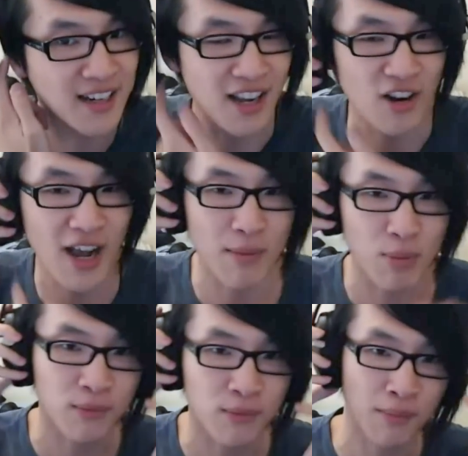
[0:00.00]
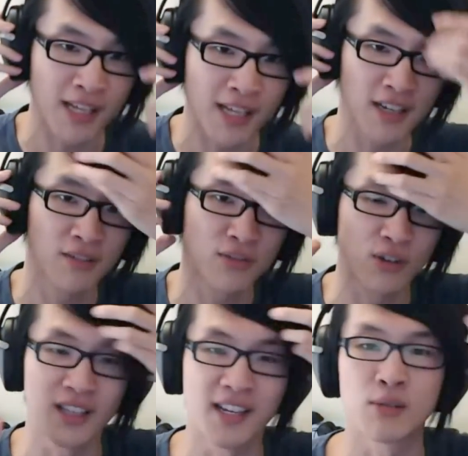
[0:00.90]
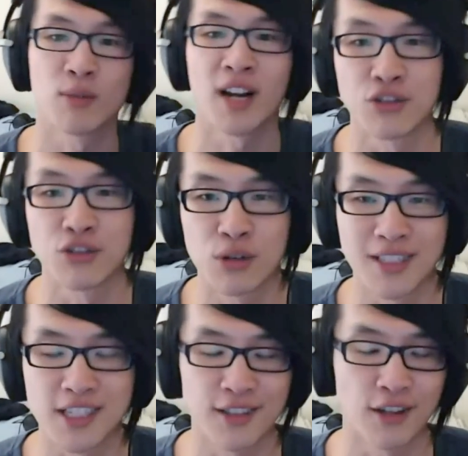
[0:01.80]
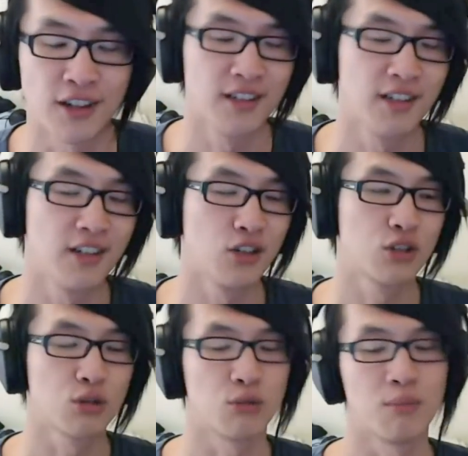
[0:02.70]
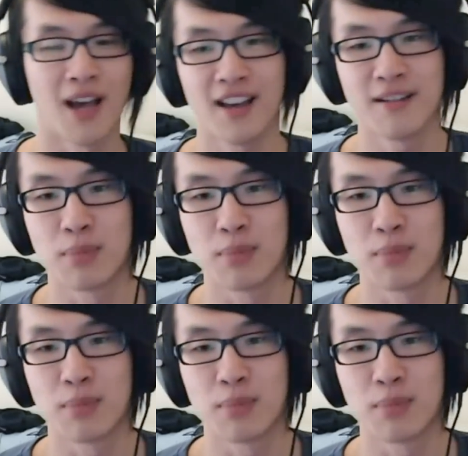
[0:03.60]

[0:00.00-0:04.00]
I don't have that problem myself, or at least when I do, it's not too bad.